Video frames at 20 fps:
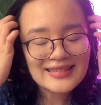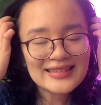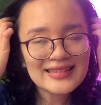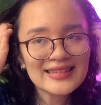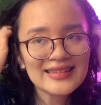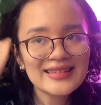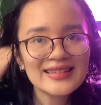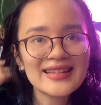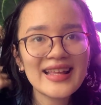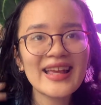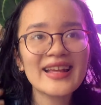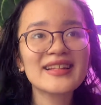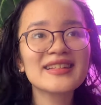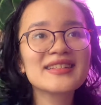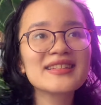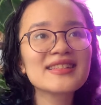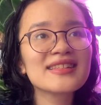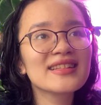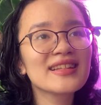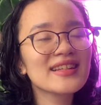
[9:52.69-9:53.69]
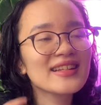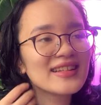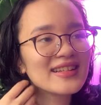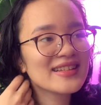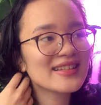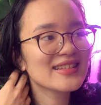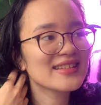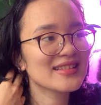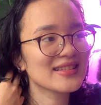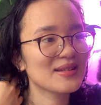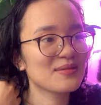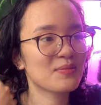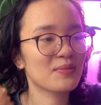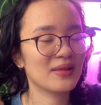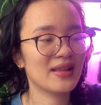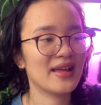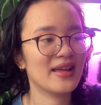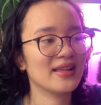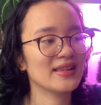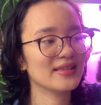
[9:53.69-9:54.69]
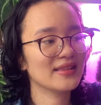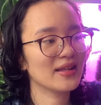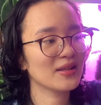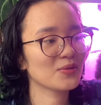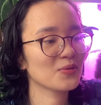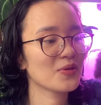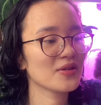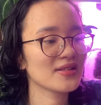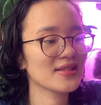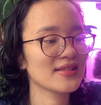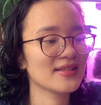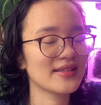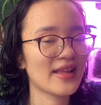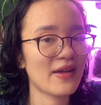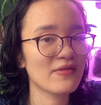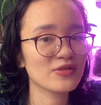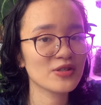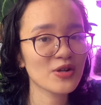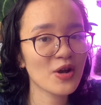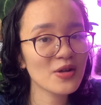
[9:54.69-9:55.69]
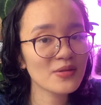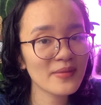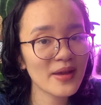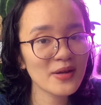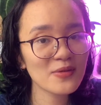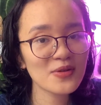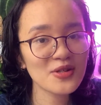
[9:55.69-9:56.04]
Next is a plant that was never on my